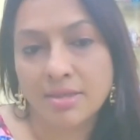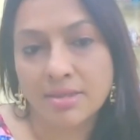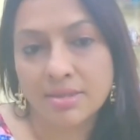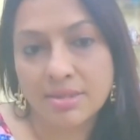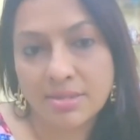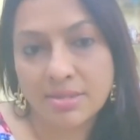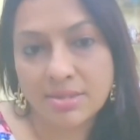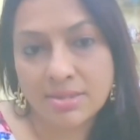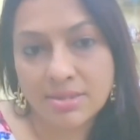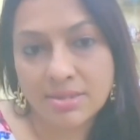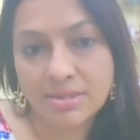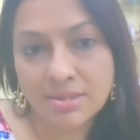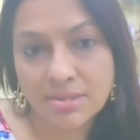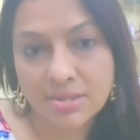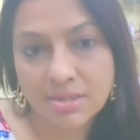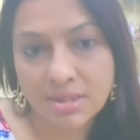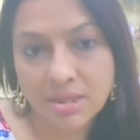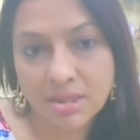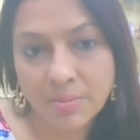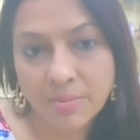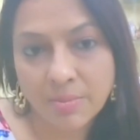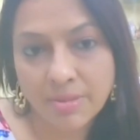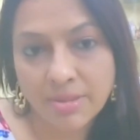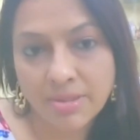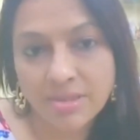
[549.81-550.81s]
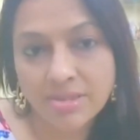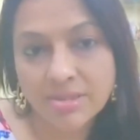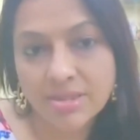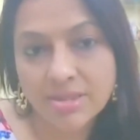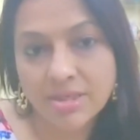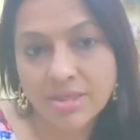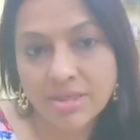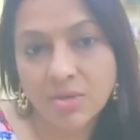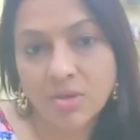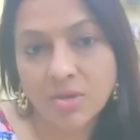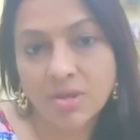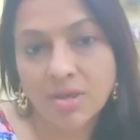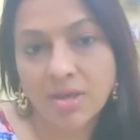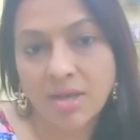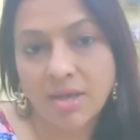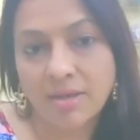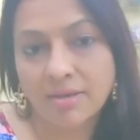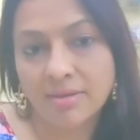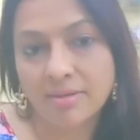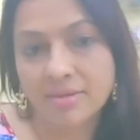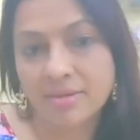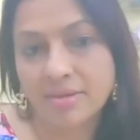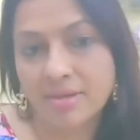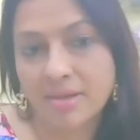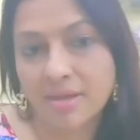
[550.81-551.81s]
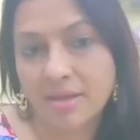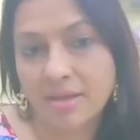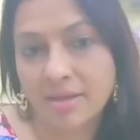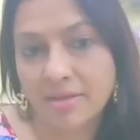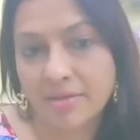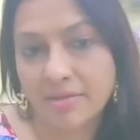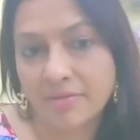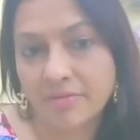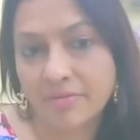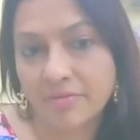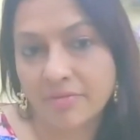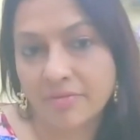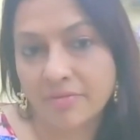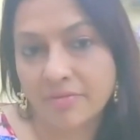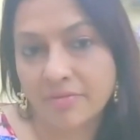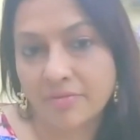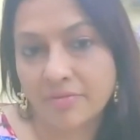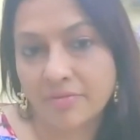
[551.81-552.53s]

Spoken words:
disturbance in your current life.